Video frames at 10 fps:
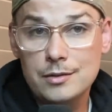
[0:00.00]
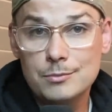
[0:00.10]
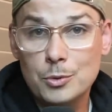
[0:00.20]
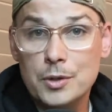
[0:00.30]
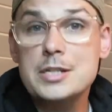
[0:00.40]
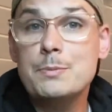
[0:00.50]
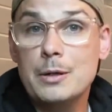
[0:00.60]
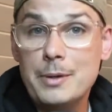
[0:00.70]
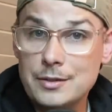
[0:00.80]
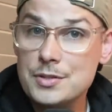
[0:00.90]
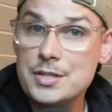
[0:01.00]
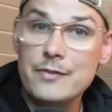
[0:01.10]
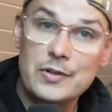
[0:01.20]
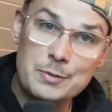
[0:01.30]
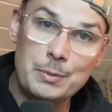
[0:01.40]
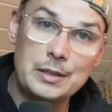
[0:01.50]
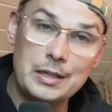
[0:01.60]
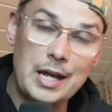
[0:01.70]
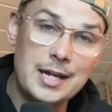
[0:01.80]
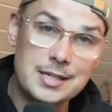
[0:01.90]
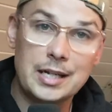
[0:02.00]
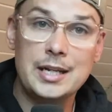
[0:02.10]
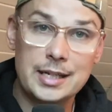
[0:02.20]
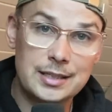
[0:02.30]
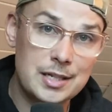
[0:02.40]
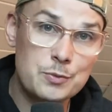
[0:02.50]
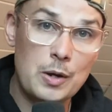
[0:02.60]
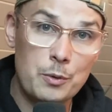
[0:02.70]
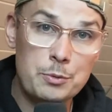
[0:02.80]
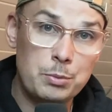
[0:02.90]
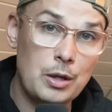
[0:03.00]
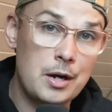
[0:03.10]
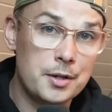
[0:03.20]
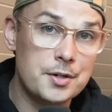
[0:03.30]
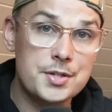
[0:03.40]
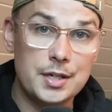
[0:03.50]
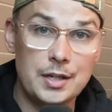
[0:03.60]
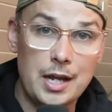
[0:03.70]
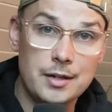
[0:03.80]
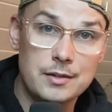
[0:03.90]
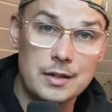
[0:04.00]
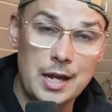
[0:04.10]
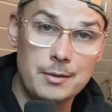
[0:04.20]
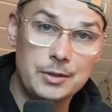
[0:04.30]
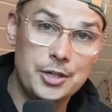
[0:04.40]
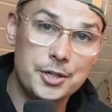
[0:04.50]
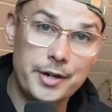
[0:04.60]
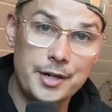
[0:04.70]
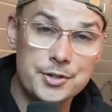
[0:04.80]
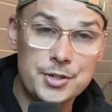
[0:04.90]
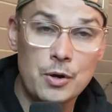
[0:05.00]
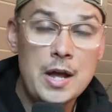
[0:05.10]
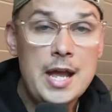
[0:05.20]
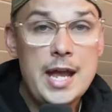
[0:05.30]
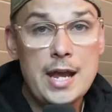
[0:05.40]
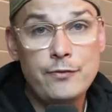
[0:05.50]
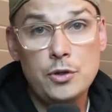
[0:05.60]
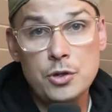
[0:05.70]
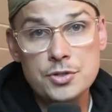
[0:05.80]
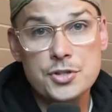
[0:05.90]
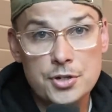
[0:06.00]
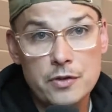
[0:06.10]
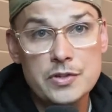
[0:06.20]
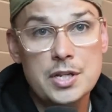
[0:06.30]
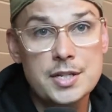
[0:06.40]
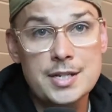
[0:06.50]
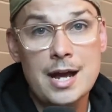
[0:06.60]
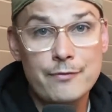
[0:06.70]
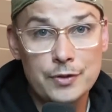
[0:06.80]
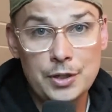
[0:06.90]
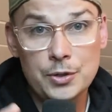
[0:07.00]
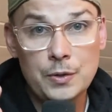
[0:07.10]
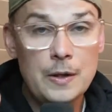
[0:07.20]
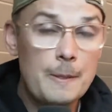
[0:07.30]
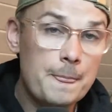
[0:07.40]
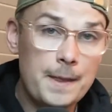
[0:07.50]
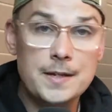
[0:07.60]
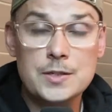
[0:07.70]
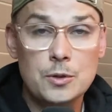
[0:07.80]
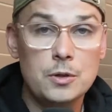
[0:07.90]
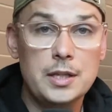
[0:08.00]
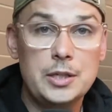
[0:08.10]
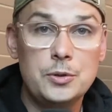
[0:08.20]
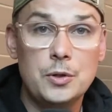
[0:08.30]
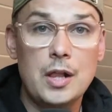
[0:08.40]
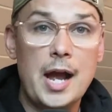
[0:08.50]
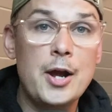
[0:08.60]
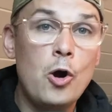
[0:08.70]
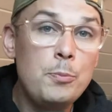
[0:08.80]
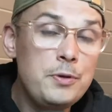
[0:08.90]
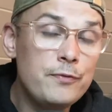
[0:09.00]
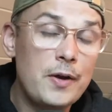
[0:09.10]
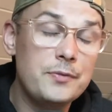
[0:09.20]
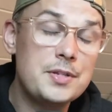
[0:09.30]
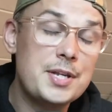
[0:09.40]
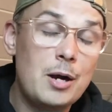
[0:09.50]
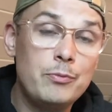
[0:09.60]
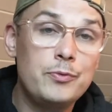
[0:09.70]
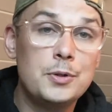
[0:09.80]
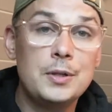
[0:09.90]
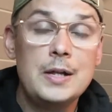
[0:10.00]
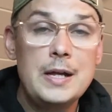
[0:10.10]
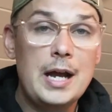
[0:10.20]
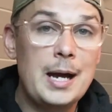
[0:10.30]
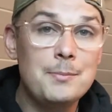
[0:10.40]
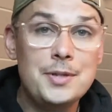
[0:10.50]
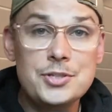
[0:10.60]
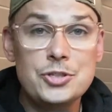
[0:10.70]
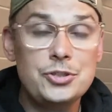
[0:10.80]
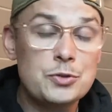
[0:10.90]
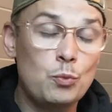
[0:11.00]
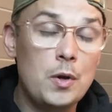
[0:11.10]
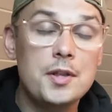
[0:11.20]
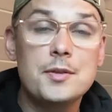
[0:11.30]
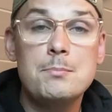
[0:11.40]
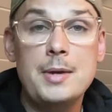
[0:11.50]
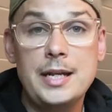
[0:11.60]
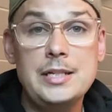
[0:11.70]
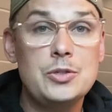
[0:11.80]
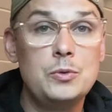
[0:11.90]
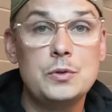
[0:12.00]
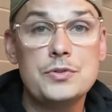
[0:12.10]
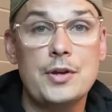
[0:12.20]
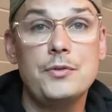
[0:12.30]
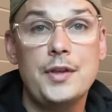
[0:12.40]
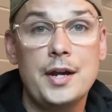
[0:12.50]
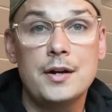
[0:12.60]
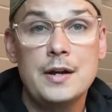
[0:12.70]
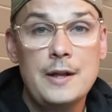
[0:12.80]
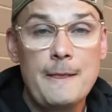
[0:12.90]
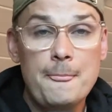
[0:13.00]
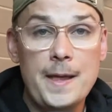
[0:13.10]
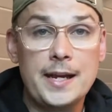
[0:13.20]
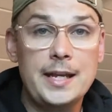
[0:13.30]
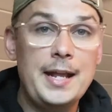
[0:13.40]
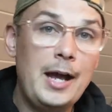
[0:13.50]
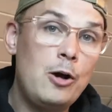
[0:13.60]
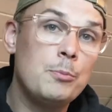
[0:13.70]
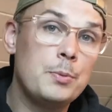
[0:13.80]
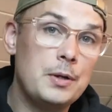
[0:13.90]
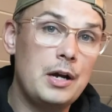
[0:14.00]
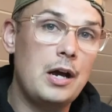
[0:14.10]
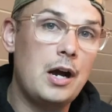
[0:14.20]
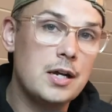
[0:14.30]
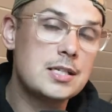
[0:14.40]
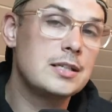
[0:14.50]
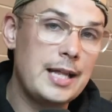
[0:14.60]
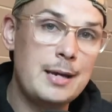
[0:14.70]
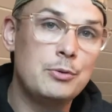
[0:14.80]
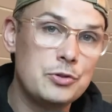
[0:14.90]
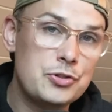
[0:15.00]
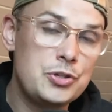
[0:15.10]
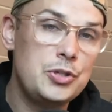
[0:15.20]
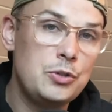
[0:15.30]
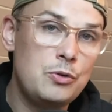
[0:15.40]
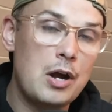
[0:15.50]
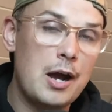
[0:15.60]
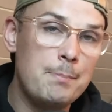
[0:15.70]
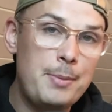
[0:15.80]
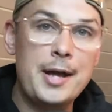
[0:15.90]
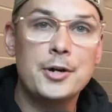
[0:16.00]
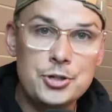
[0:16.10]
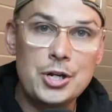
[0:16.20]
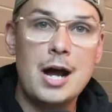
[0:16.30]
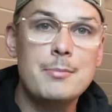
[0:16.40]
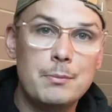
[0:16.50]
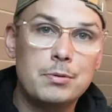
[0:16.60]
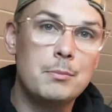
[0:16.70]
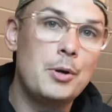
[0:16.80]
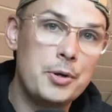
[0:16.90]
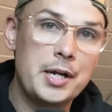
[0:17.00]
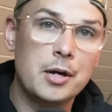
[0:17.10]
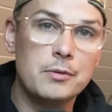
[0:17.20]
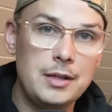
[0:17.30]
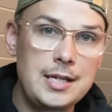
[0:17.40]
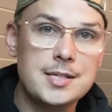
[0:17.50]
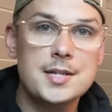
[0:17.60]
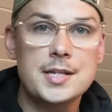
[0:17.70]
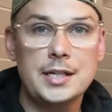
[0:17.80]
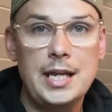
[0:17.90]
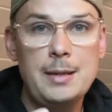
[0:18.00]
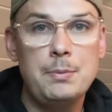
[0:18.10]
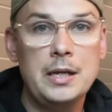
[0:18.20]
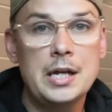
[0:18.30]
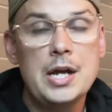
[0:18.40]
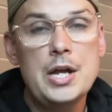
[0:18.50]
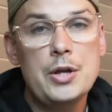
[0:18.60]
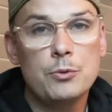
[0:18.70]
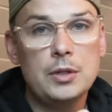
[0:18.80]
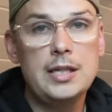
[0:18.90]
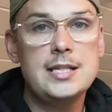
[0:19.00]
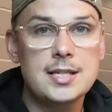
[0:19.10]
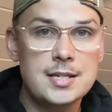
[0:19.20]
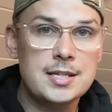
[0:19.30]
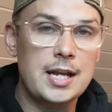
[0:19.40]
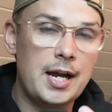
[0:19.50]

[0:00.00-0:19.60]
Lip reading: more experimental stuff hasn't connected as well with bloggers and curators. So if you use the service and it's not for you, that's totally cool. I hope you found this helpful. This is just one of the many tools out there that can help us labels do a better job at promoting our releases and keeping releases